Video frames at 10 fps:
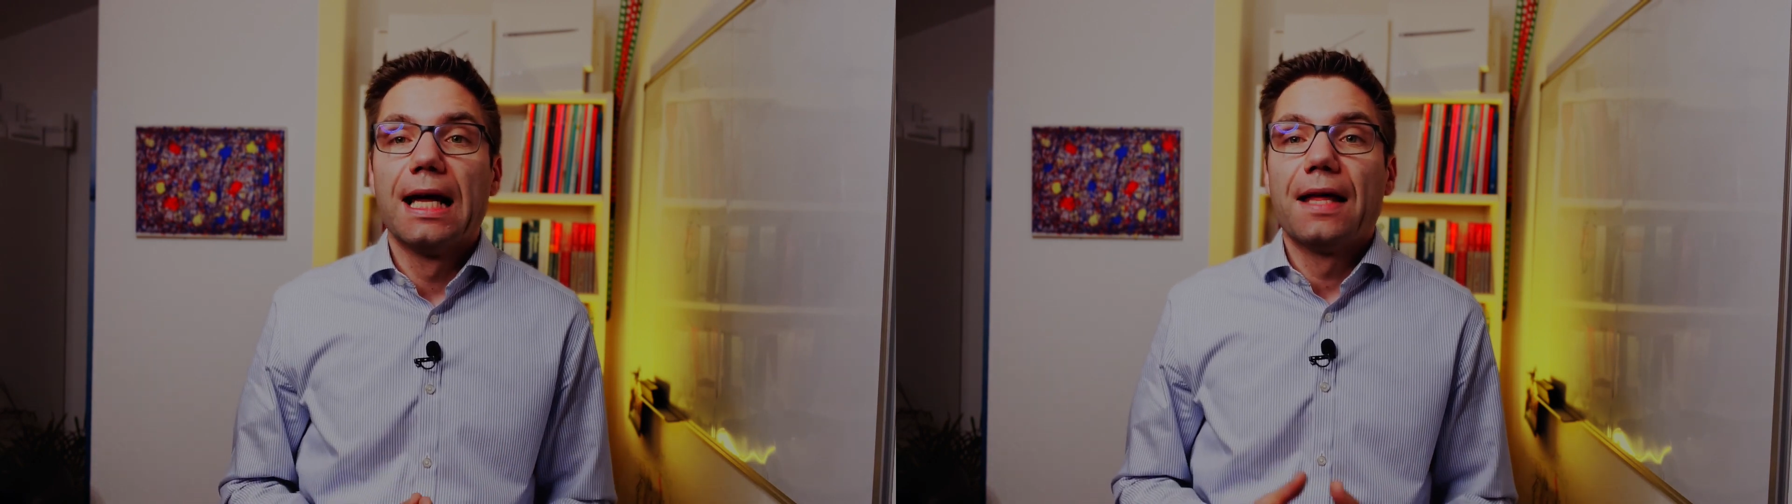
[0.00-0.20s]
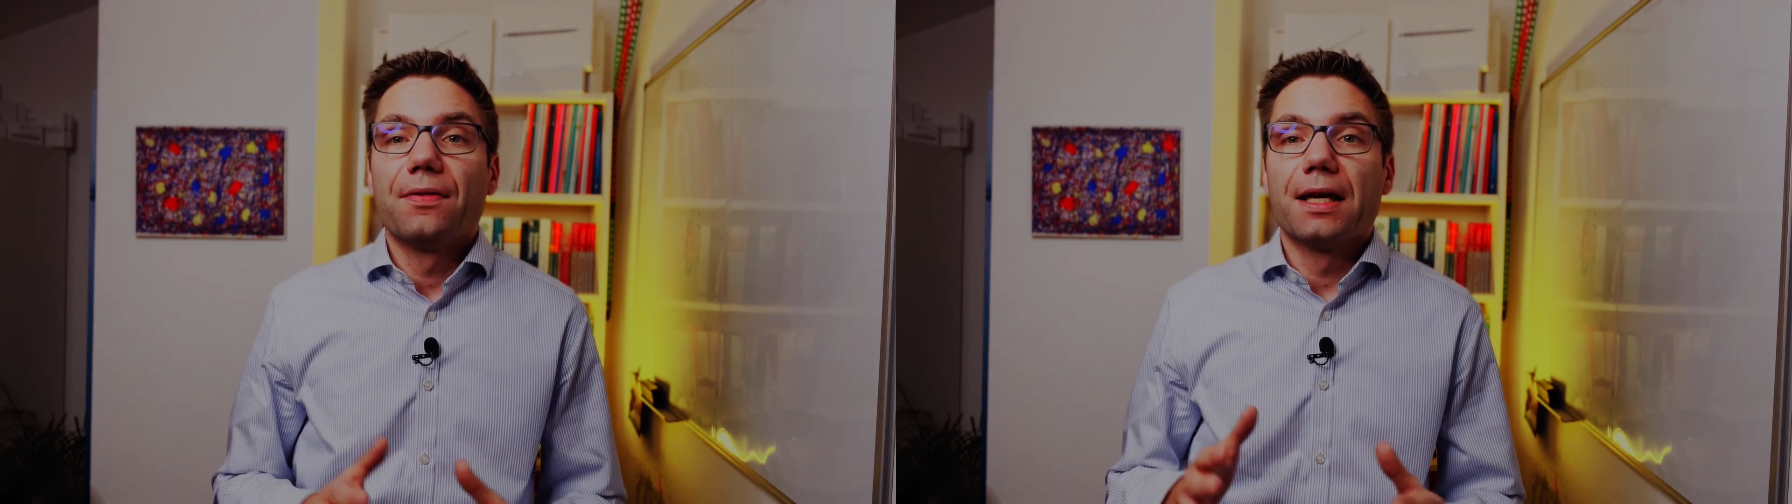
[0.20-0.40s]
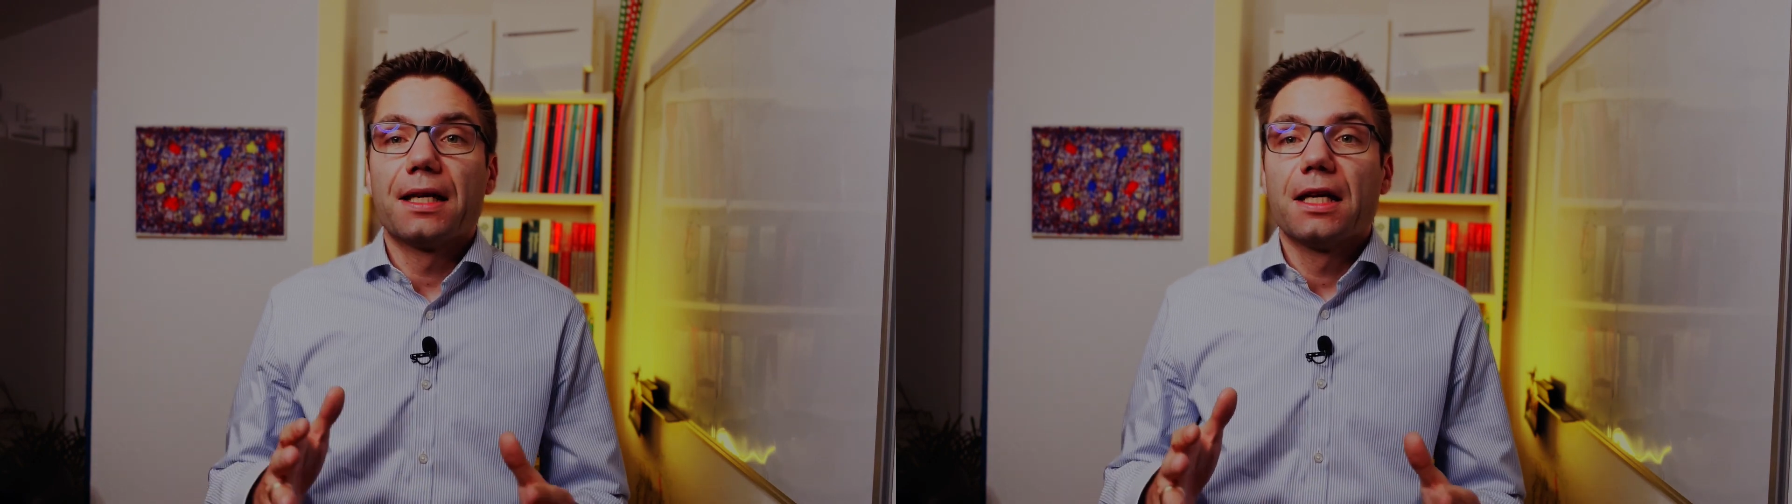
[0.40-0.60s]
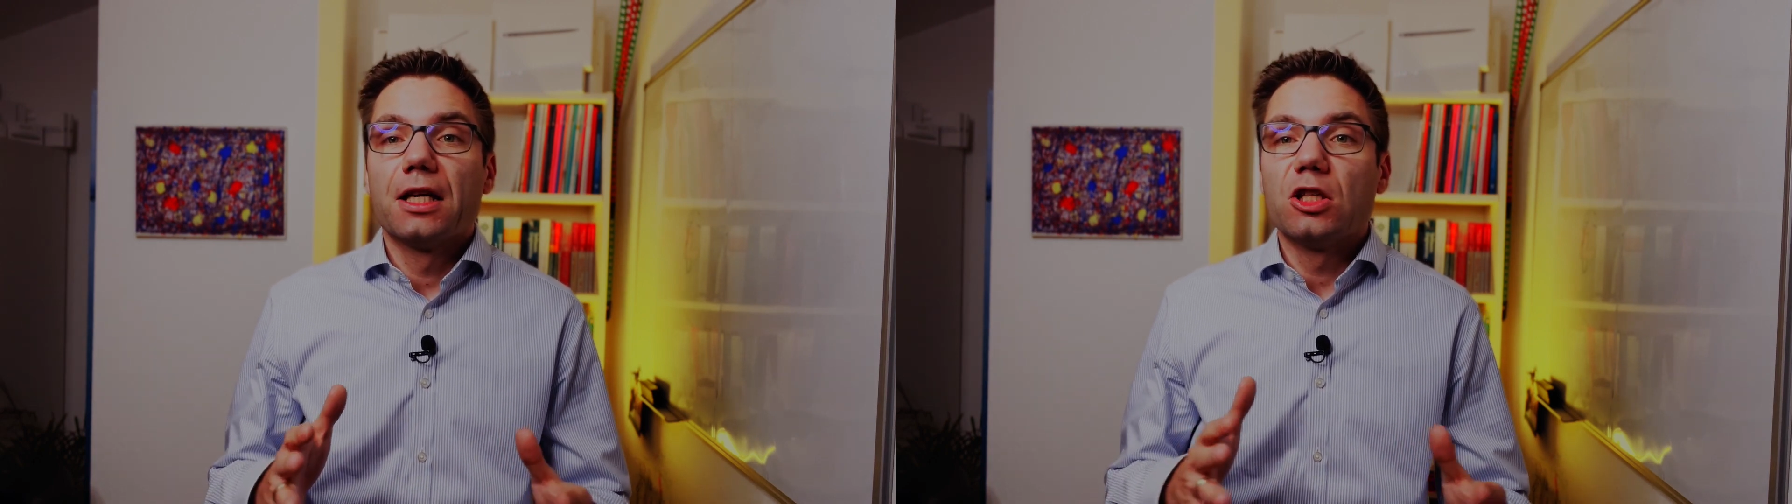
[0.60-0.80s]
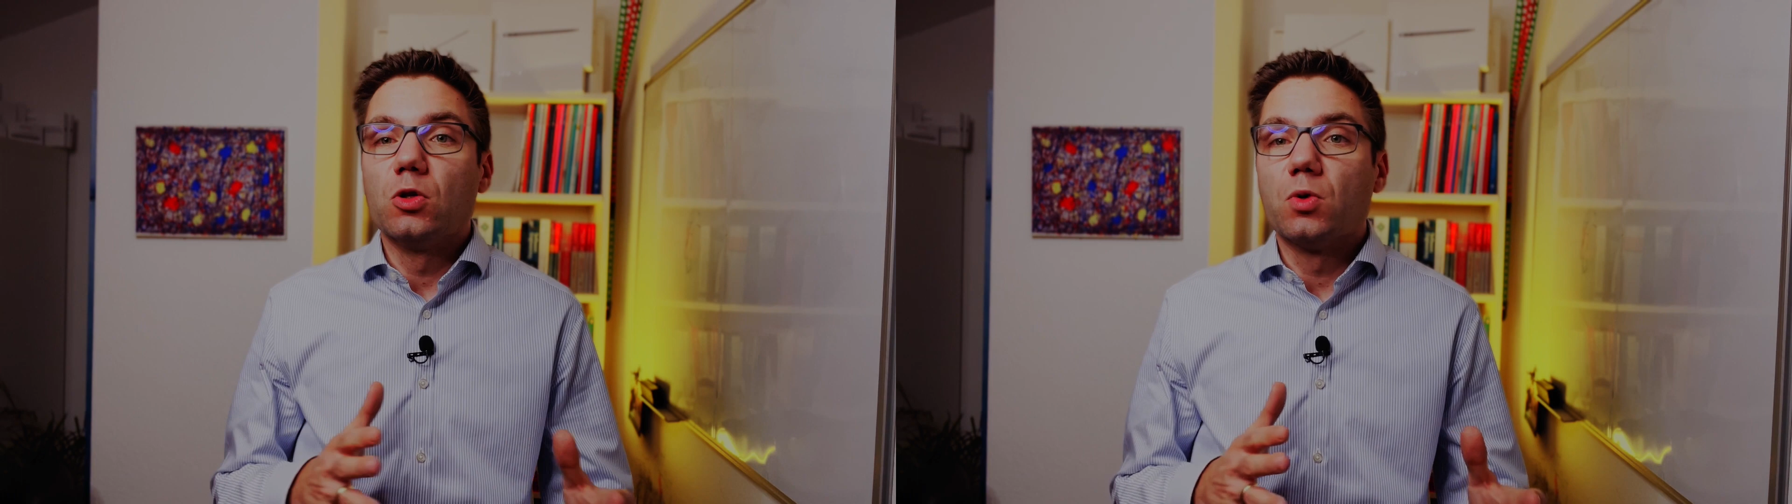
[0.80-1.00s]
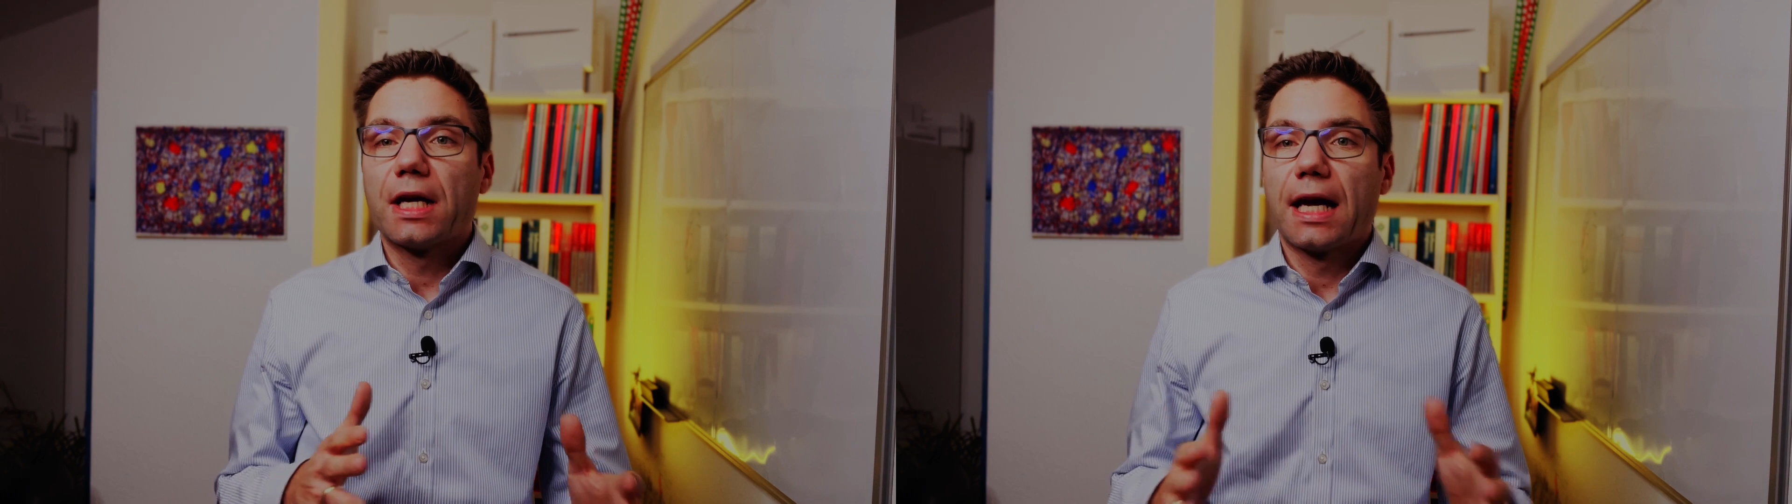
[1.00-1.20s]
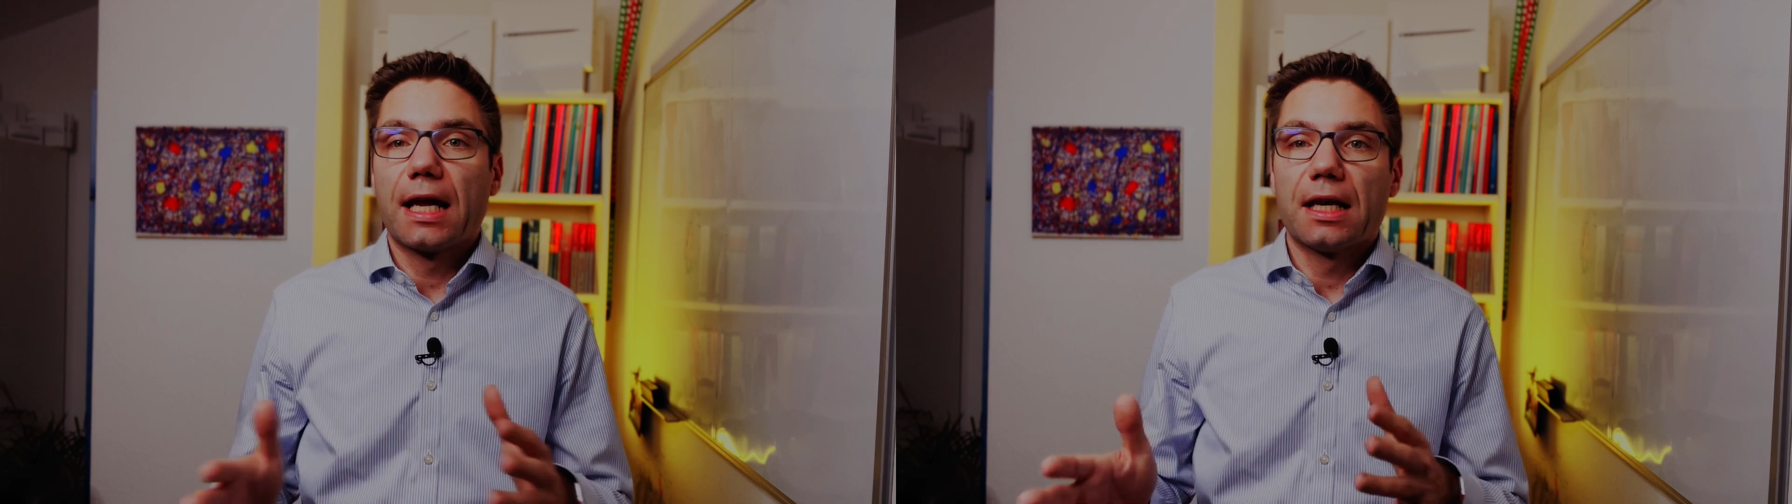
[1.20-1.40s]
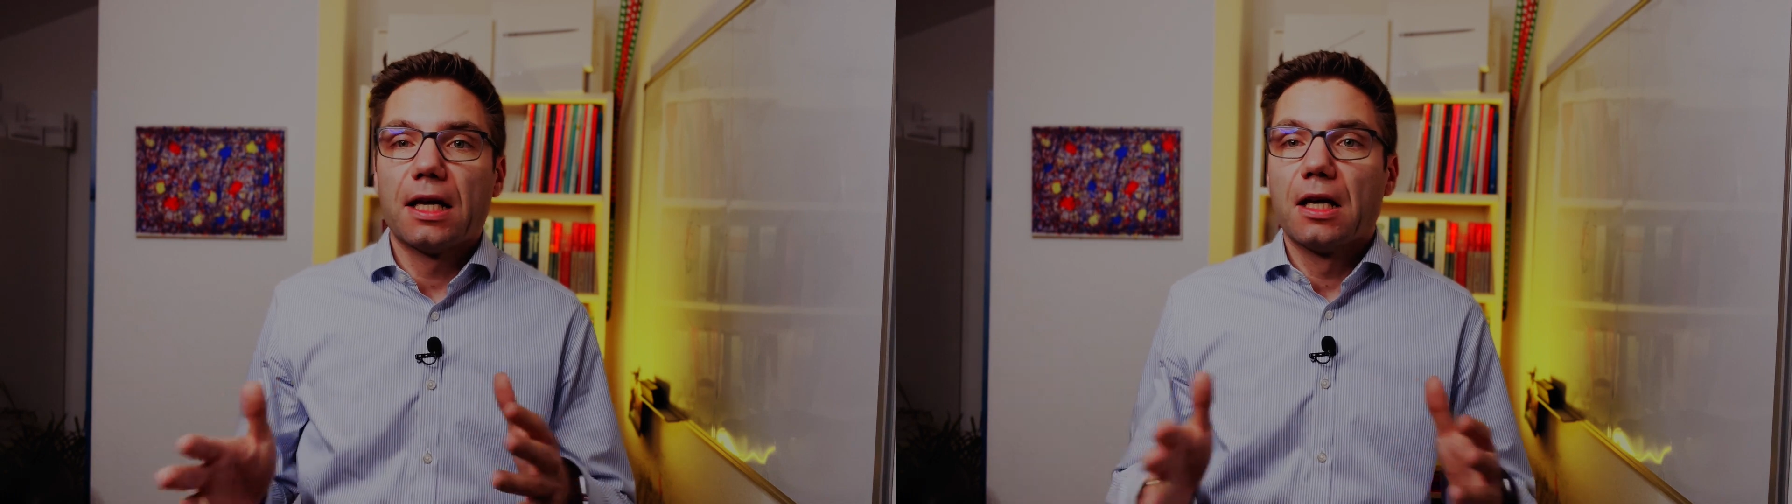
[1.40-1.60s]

that you can